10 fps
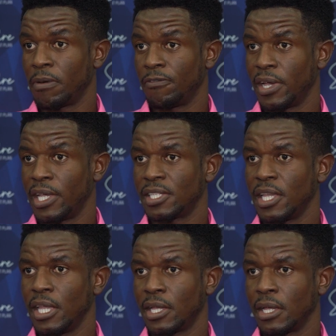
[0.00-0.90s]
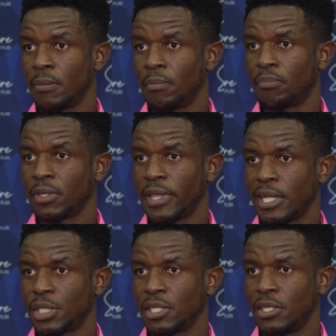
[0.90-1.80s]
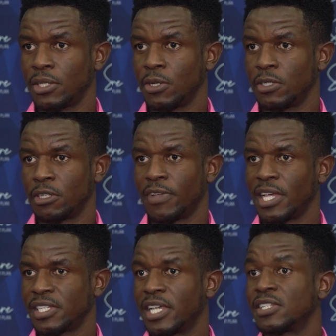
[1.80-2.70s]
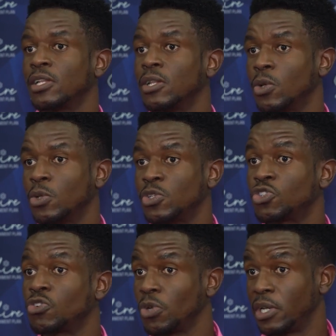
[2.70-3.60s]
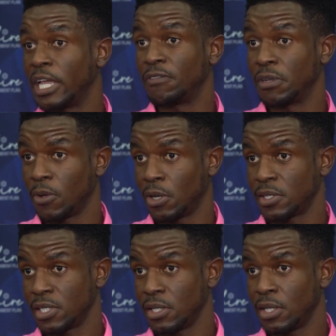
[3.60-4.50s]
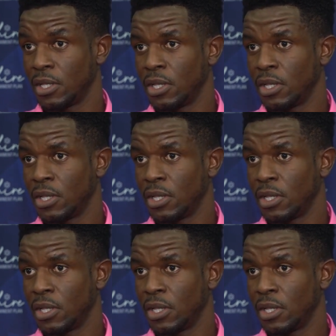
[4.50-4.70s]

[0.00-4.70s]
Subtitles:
provides income protection in terms of access to loans throughout the life of the policy.